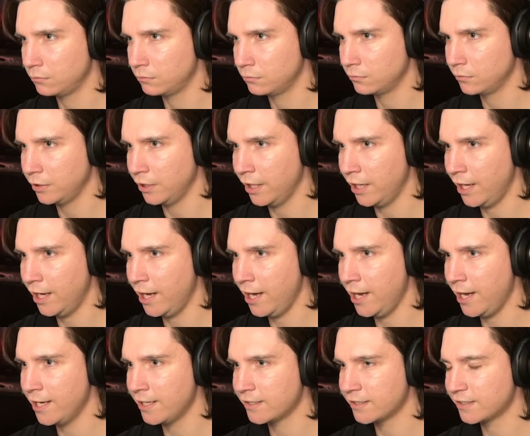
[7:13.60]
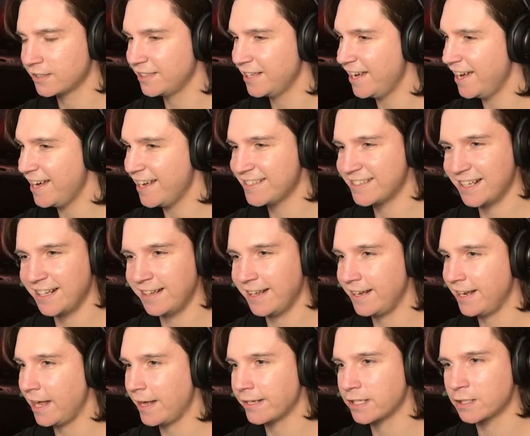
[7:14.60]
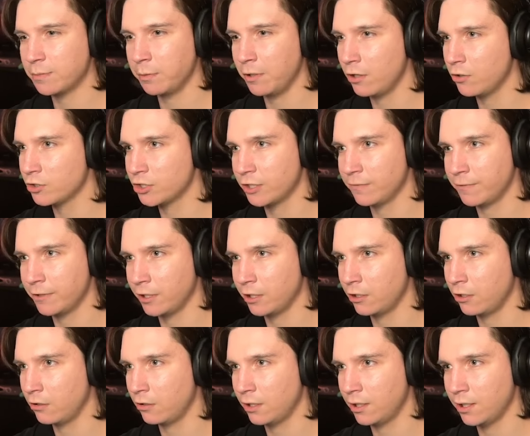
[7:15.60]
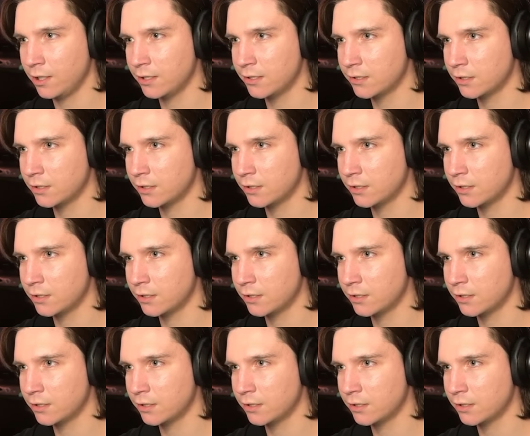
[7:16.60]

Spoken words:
Yes, yes, and then that explosion for the chorus.